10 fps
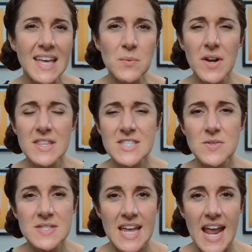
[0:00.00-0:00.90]
And one of the
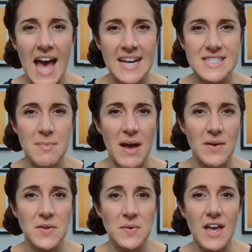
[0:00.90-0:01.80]
students had asked
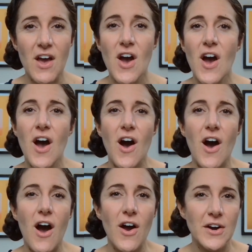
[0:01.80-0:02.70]
about, you know, like
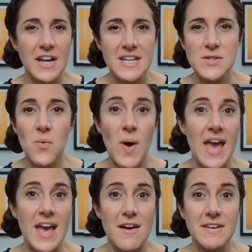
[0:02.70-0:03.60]
art as a
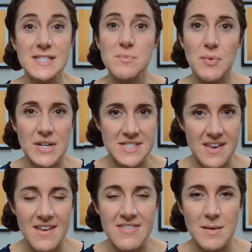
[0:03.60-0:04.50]
way of
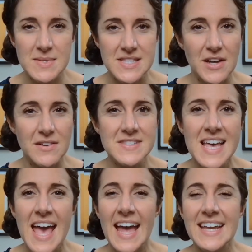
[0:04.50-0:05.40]
expressing themselves.
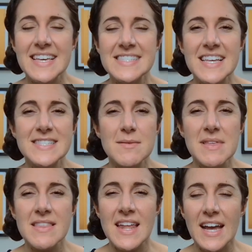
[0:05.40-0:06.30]
And he said
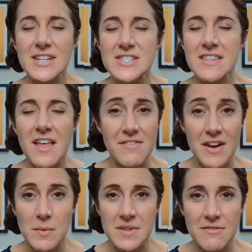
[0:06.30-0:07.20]
something that I just love
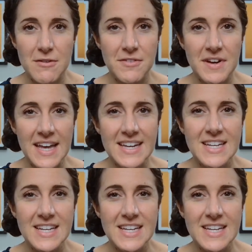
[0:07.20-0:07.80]
and I will never forget.